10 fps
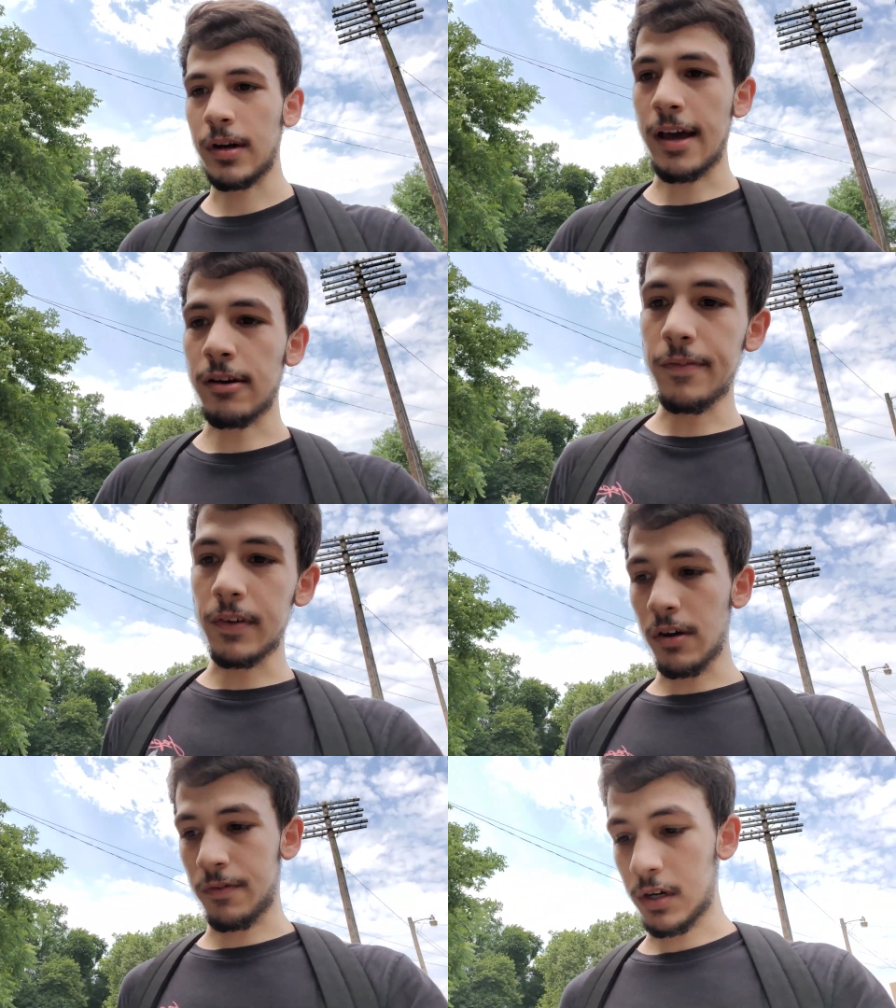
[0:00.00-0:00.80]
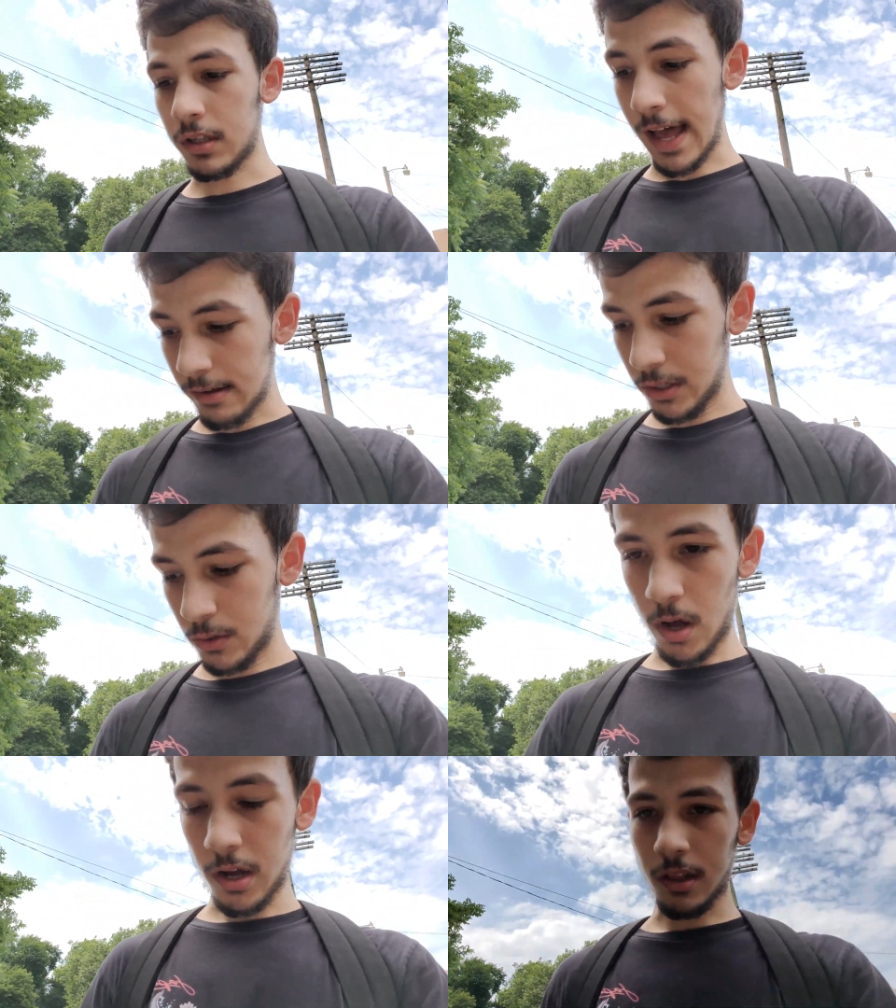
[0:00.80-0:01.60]
I don't even know if you're allowed to
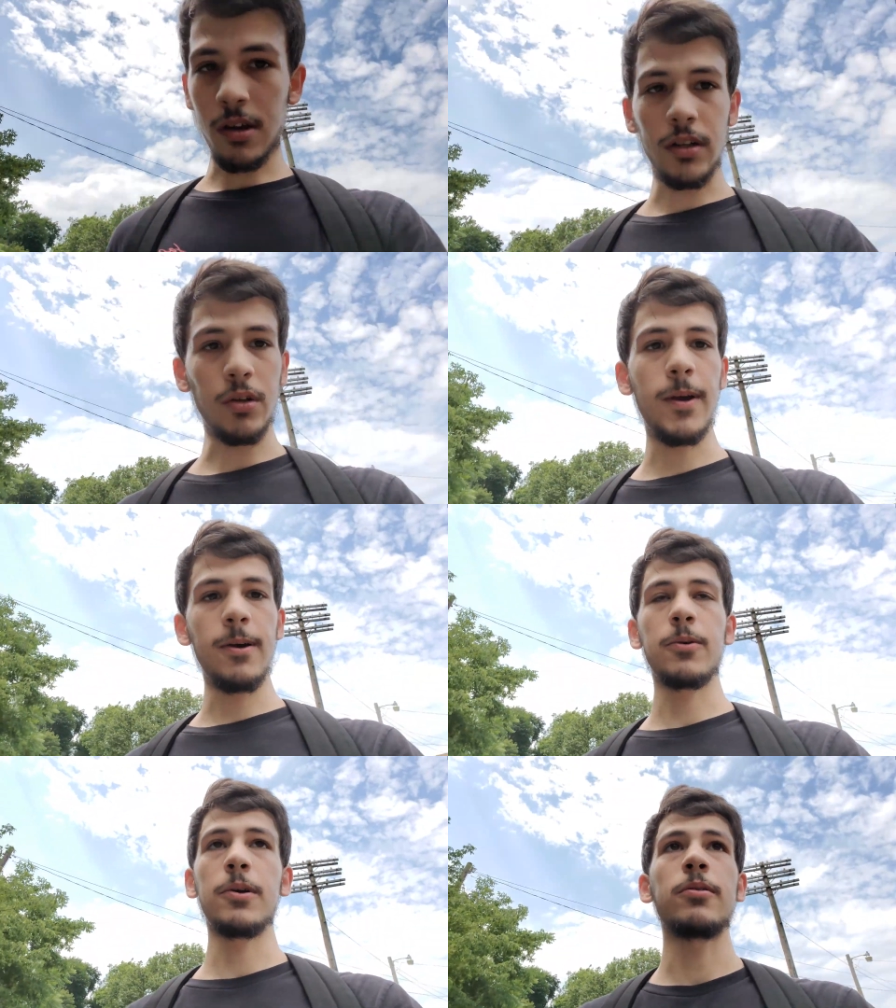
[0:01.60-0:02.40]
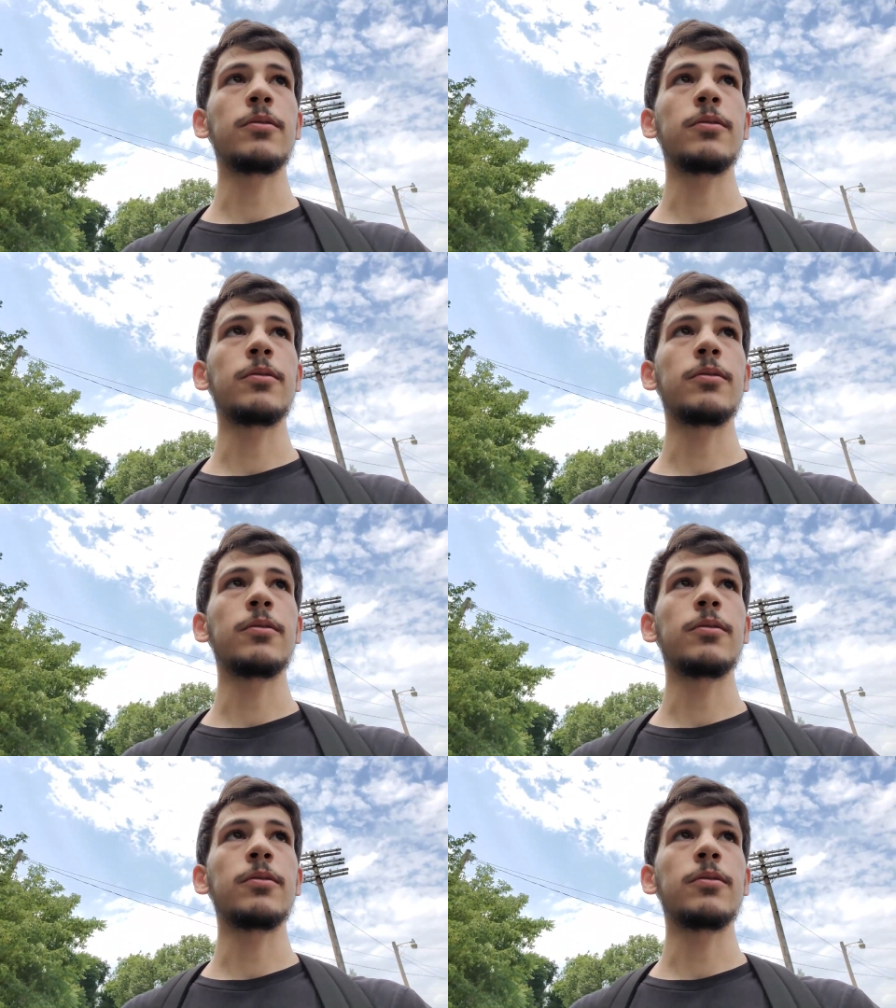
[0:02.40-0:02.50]
walk along the railroad.